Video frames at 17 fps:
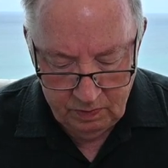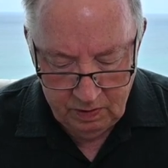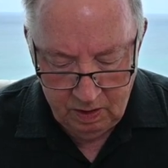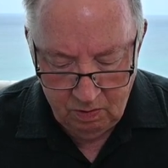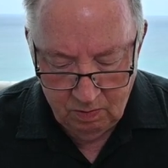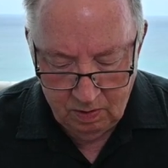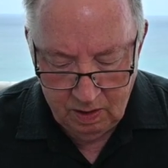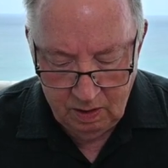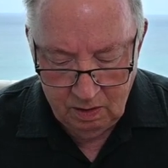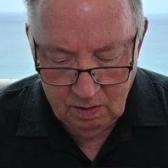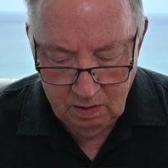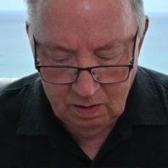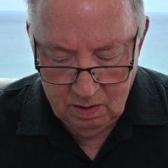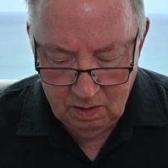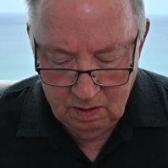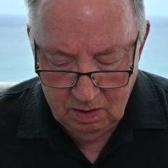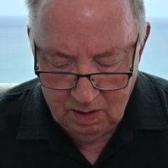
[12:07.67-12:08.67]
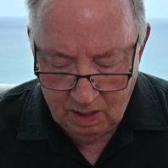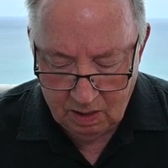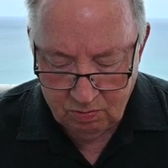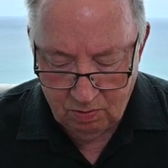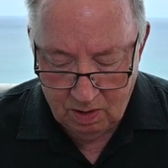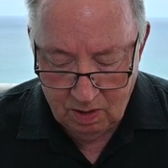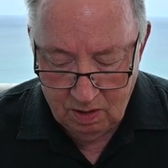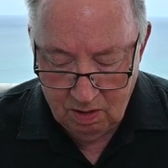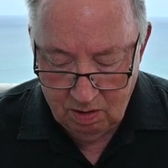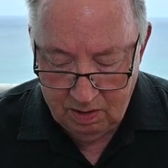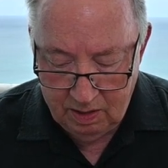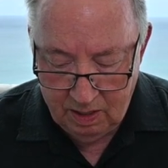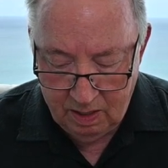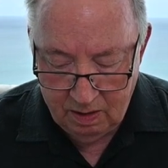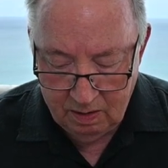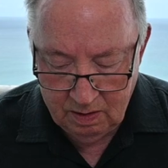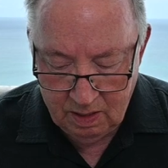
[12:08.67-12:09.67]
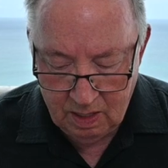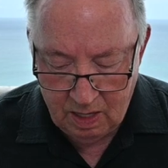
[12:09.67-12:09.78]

Anyway, that's where I heard that.